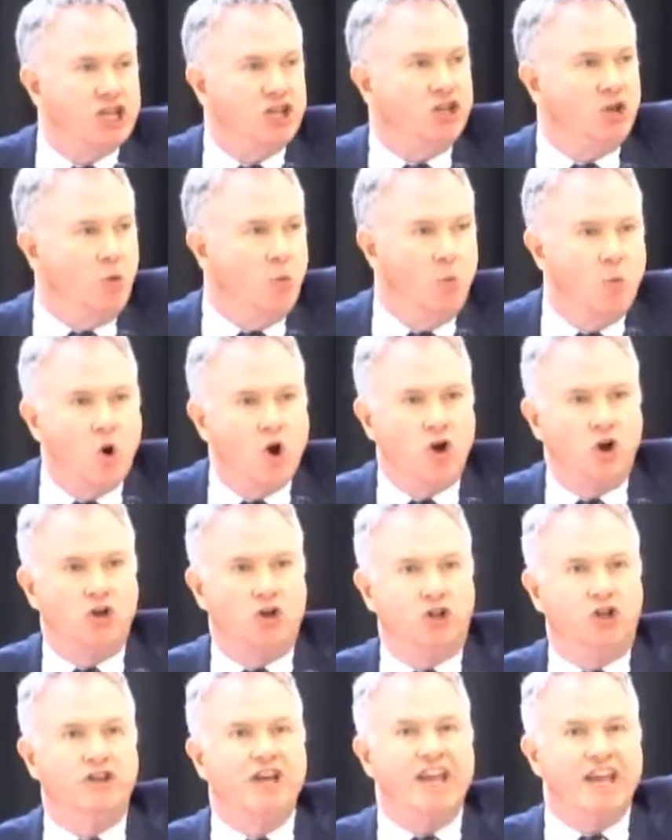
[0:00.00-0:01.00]
in the
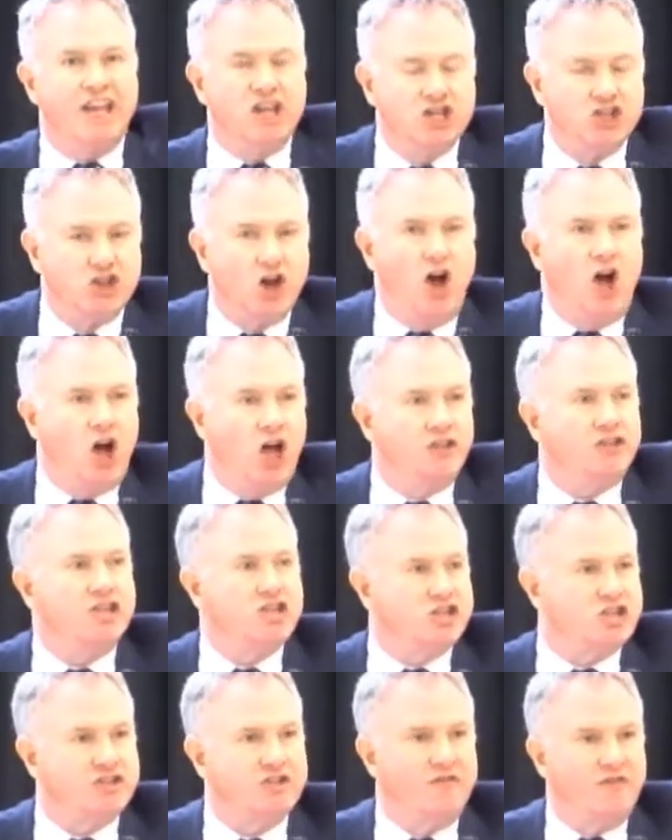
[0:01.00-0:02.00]
world is on
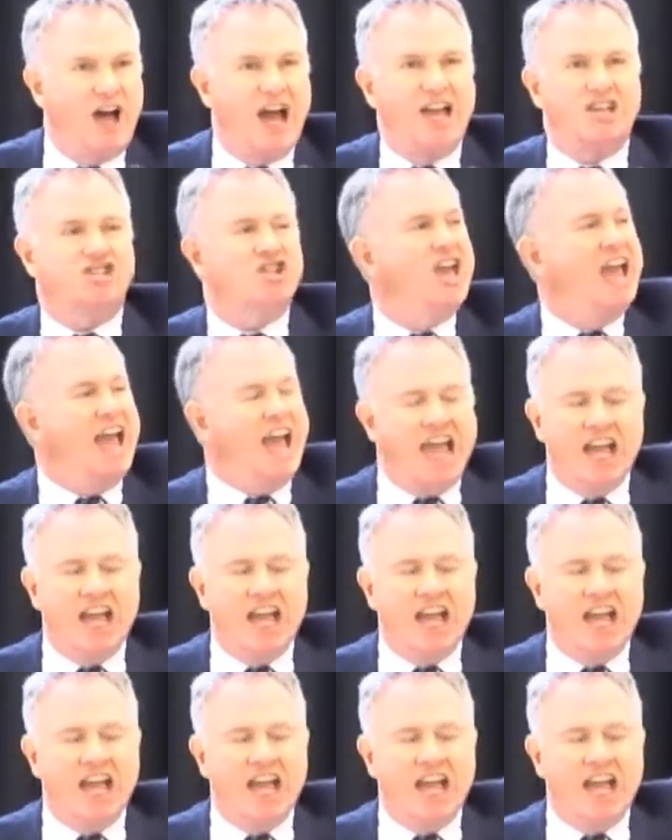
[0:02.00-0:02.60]
this device.